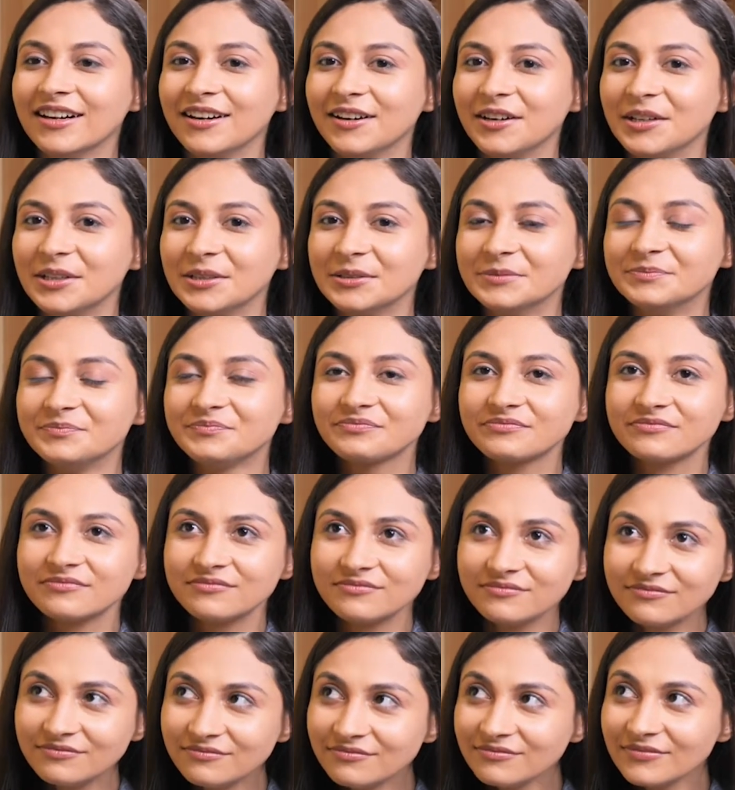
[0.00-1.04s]

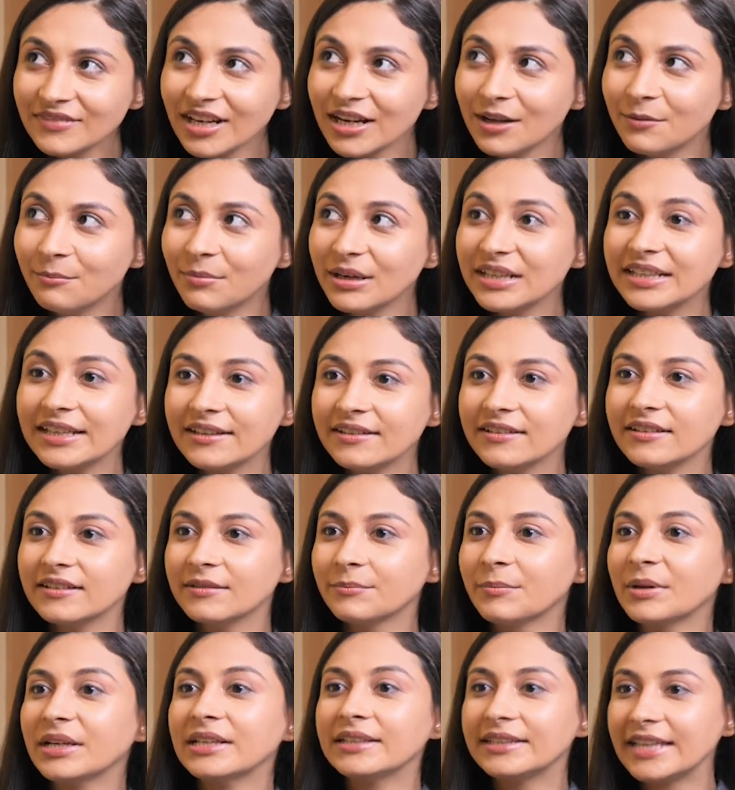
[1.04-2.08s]
But
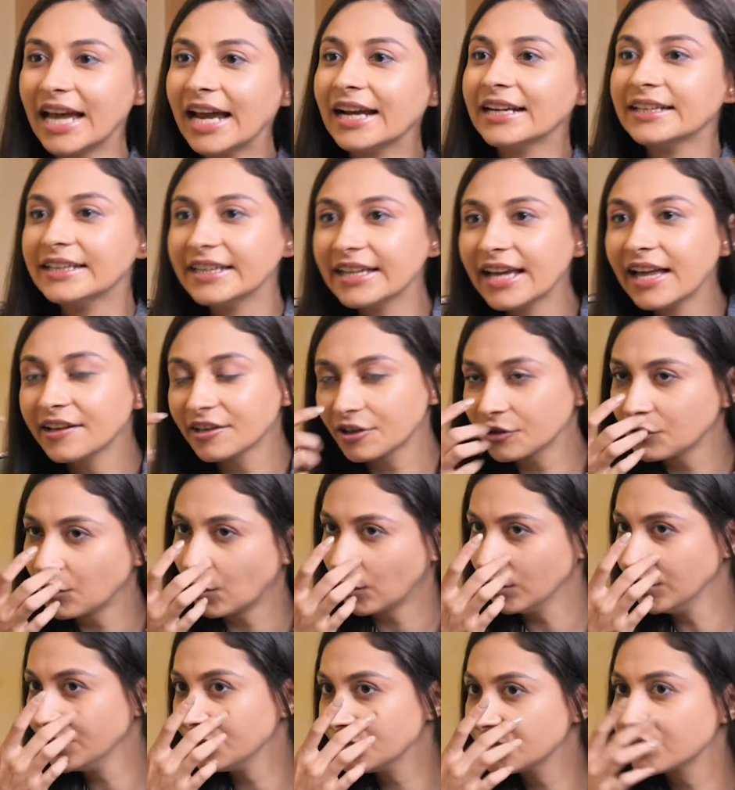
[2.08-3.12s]
that day I
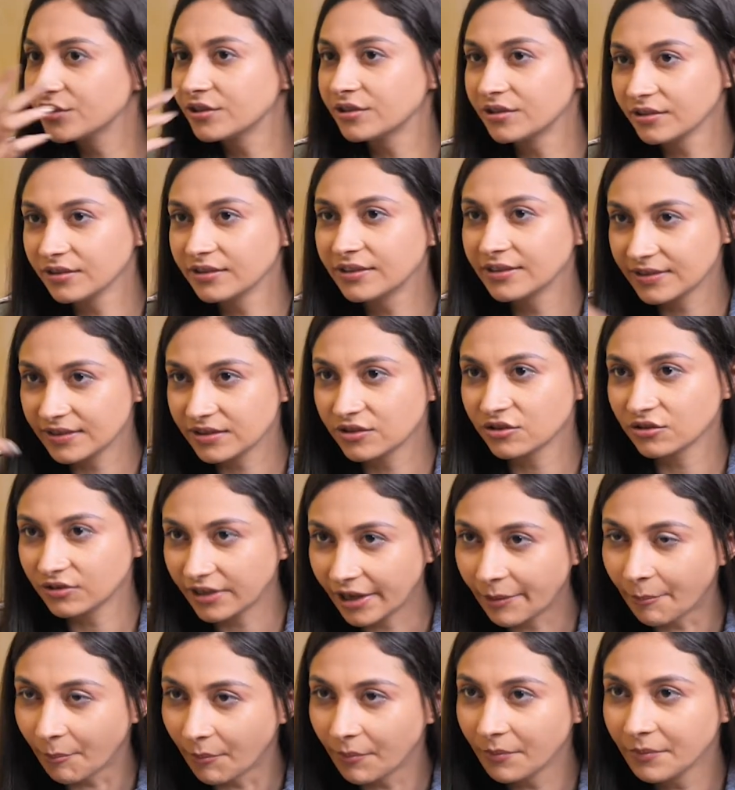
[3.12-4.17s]
acknowledged this to
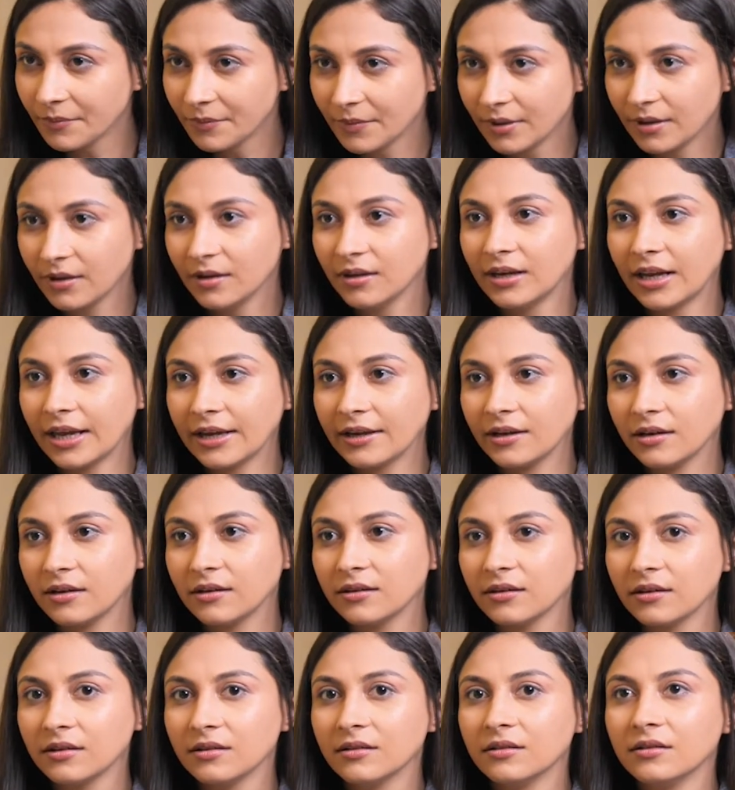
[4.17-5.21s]
them. Like,
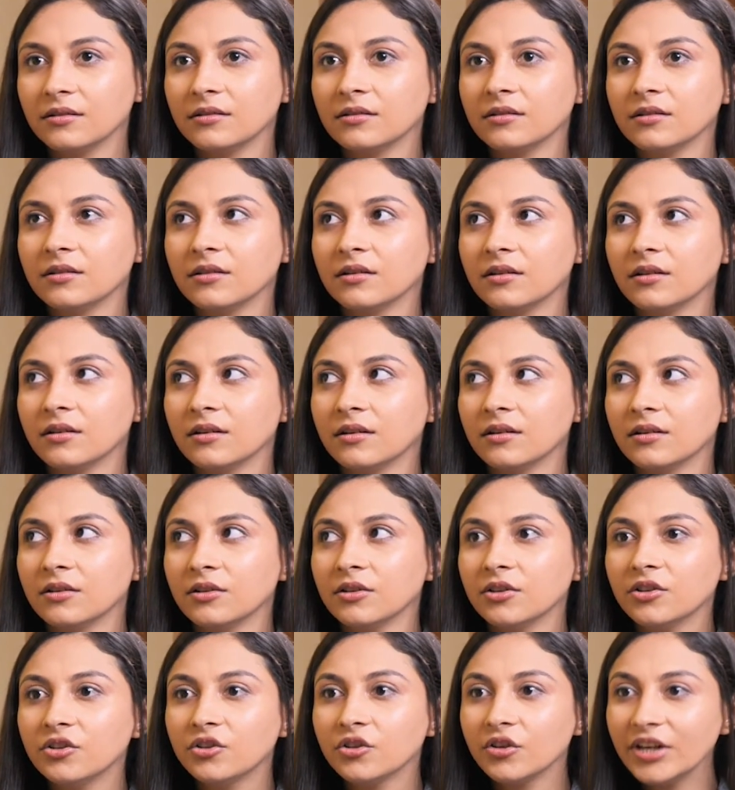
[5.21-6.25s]

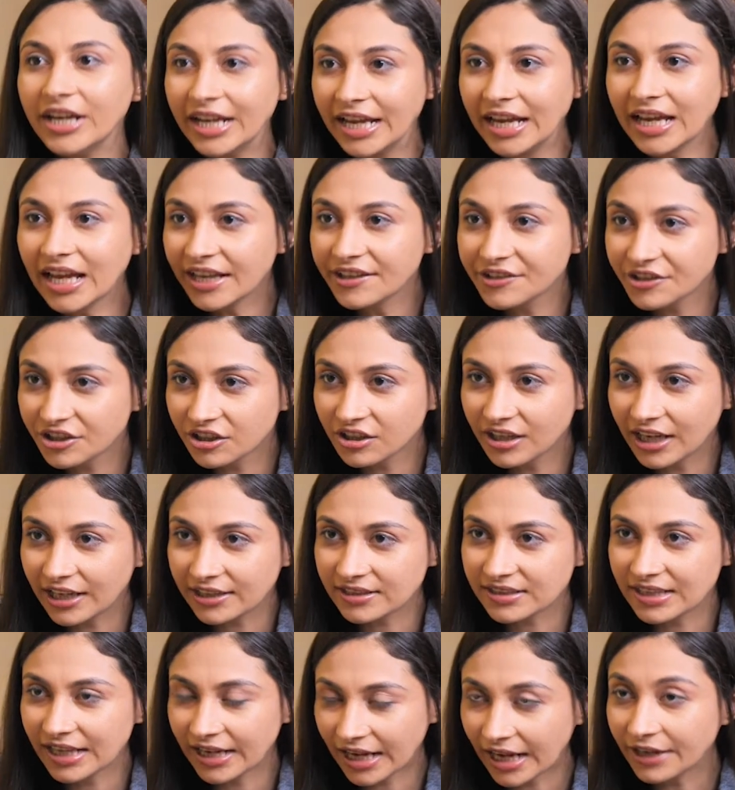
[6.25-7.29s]
today I
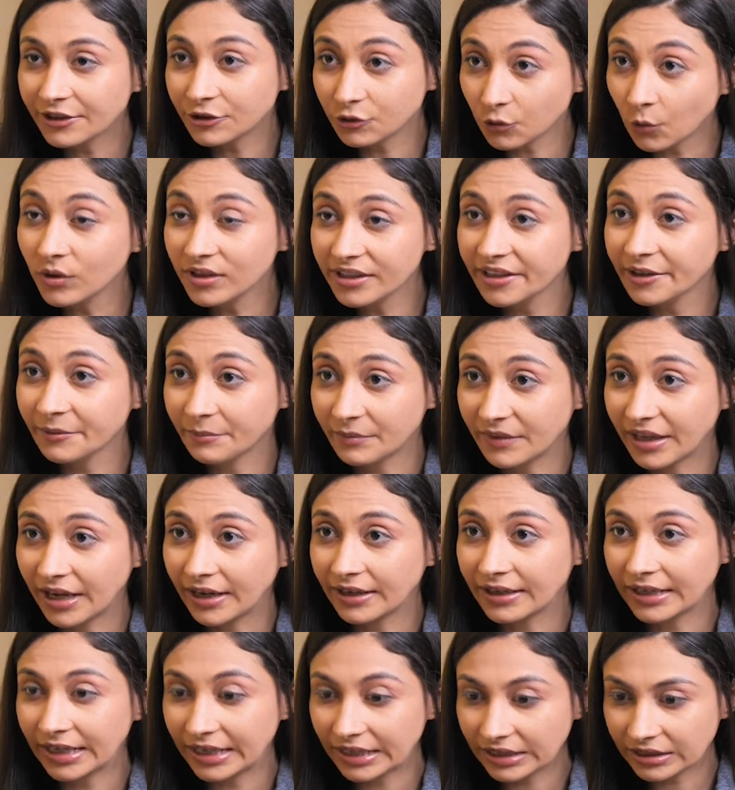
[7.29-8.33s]
realized, like, I told them
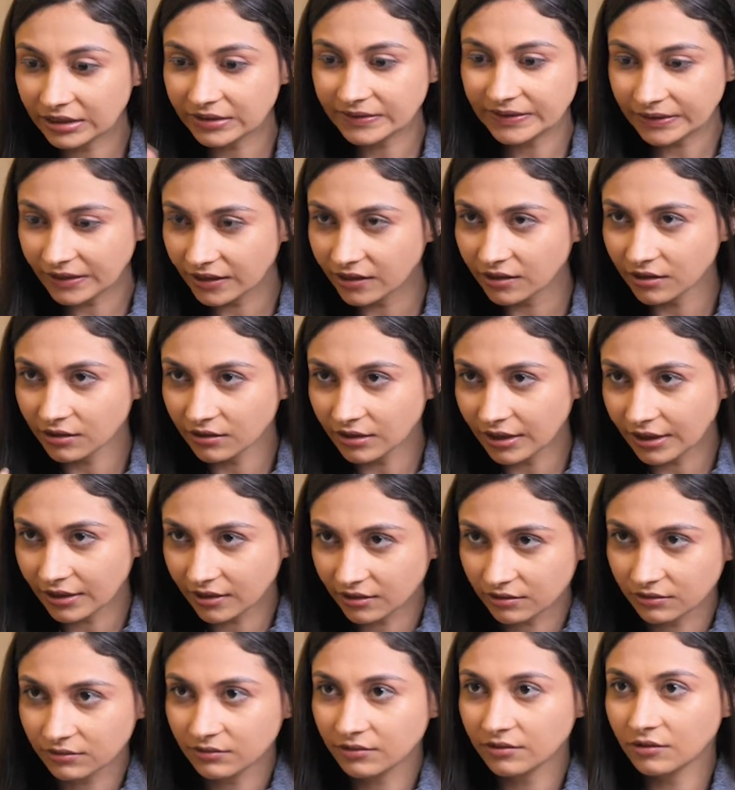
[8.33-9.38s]
that, like, sitting
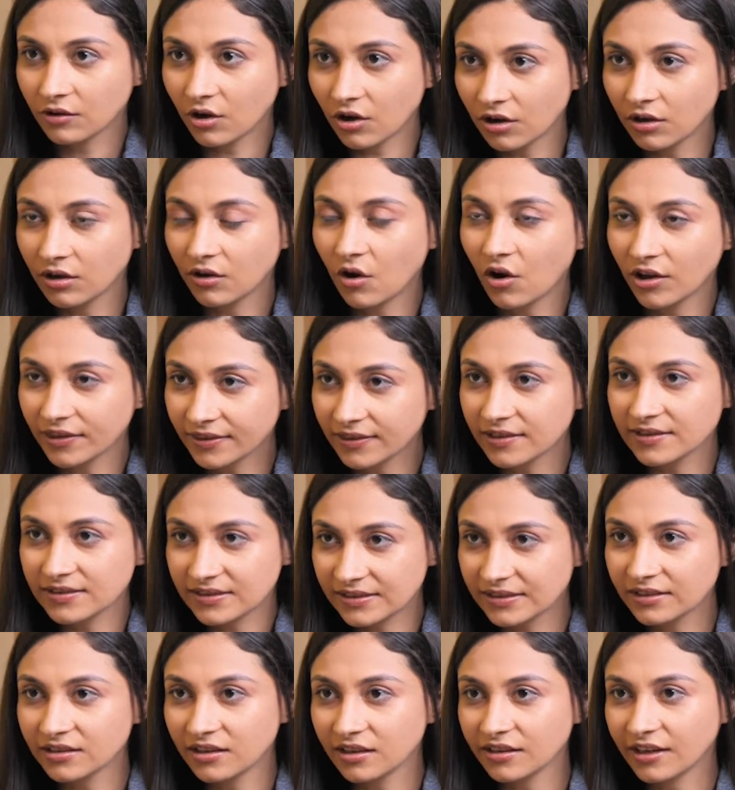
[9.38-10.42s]
like on
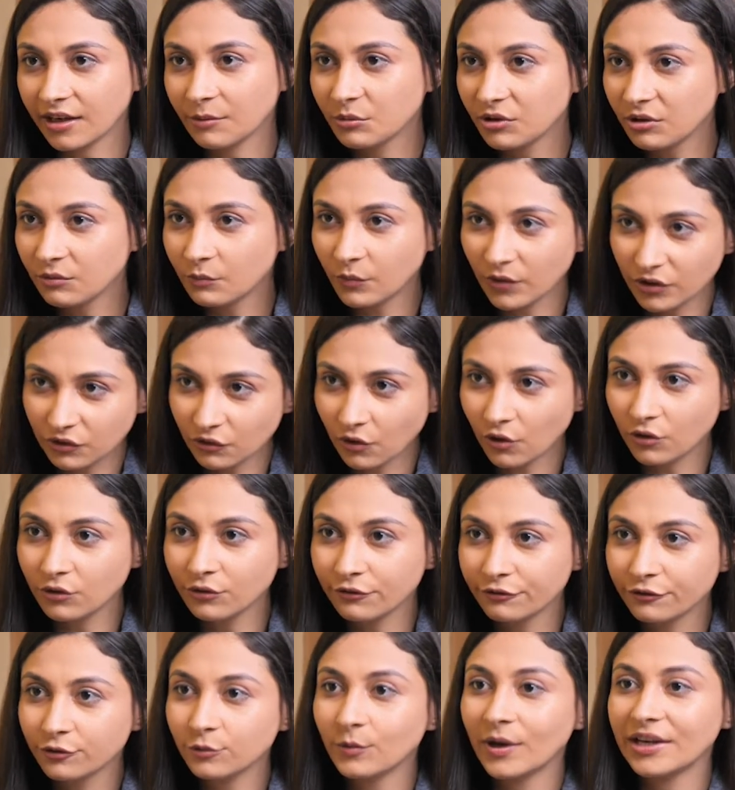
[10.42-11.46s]
this dinner table with all
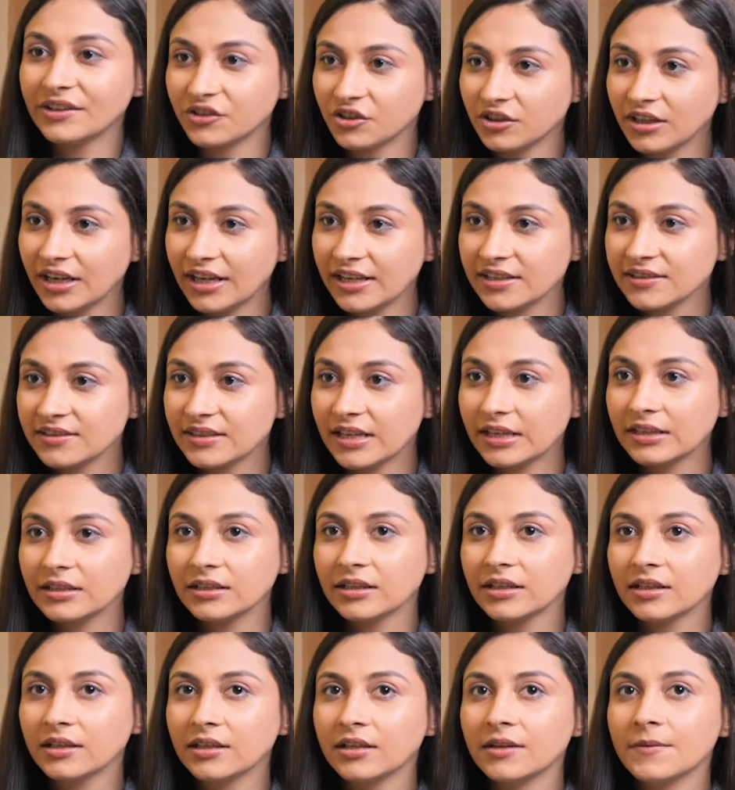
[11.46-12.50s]
of you, I realized
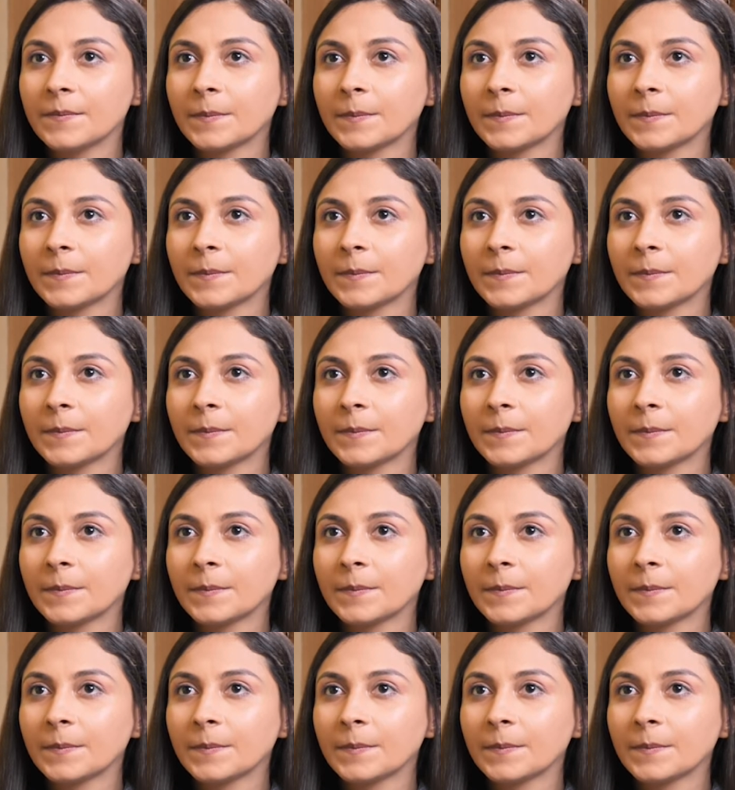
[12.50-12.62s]
that